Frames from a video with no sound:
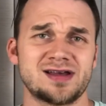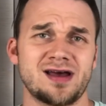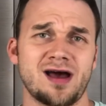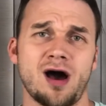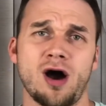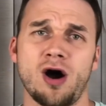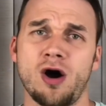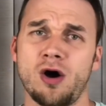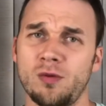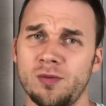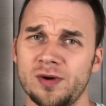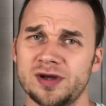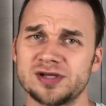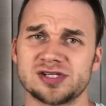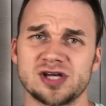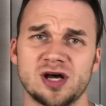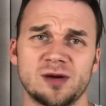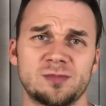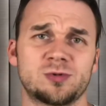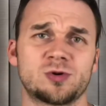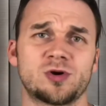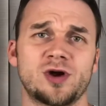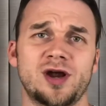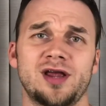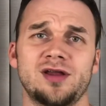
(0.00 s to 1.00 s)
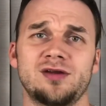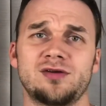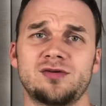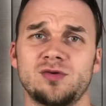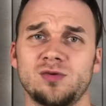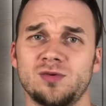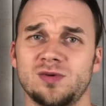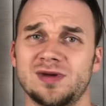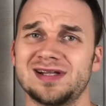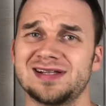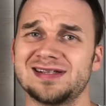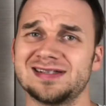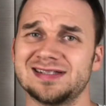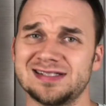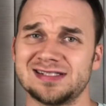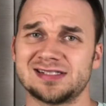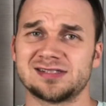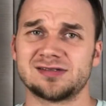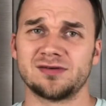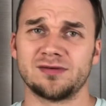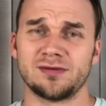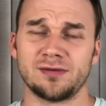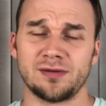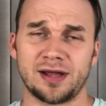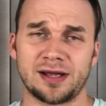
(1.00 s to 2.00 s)
always upgrade to at least
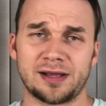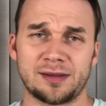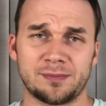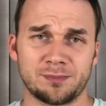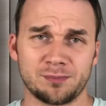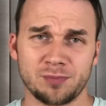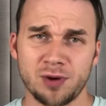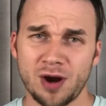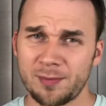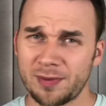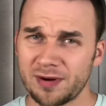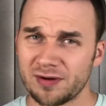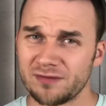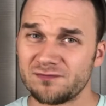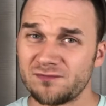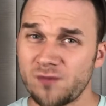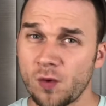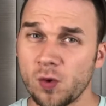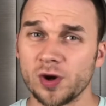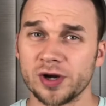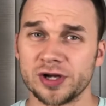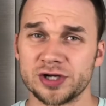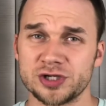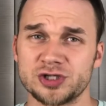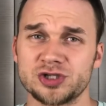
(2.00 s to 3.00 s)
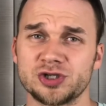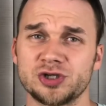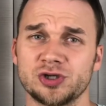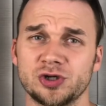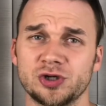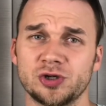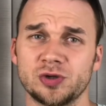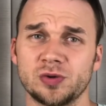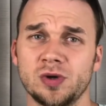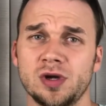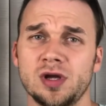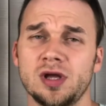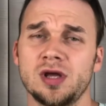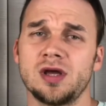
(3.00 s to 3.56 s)
probably about a 4-inch screw,